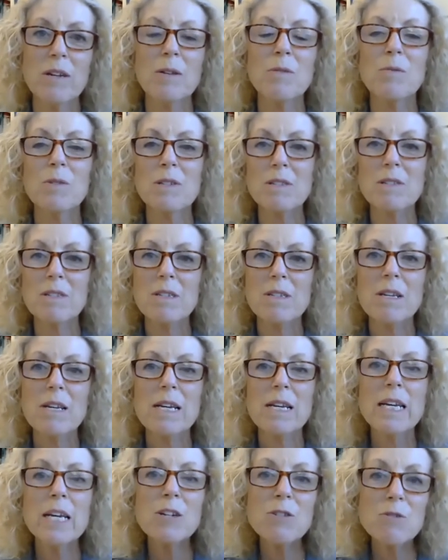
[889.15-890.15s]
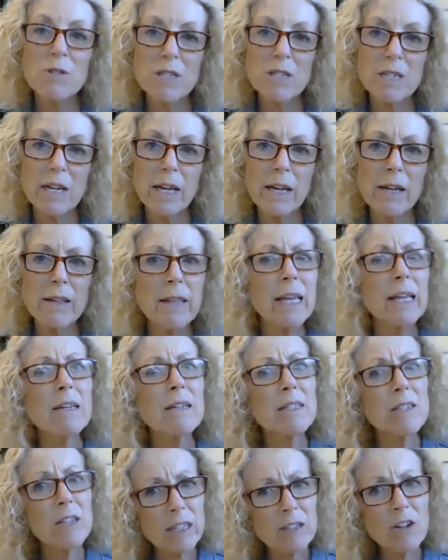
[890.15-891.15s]
It was interesting. And
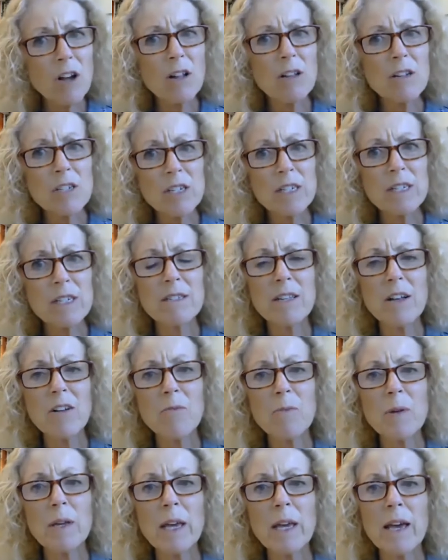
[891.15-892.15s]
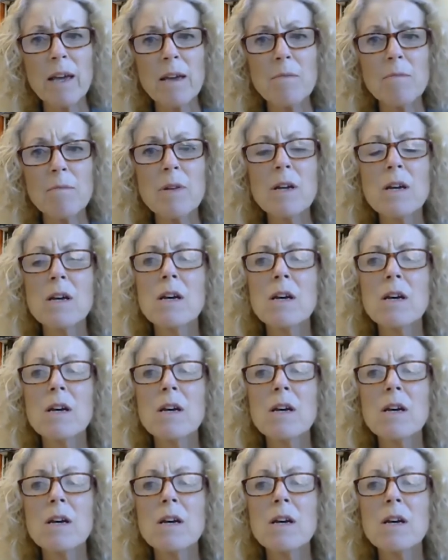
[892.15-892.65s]
then technology itself became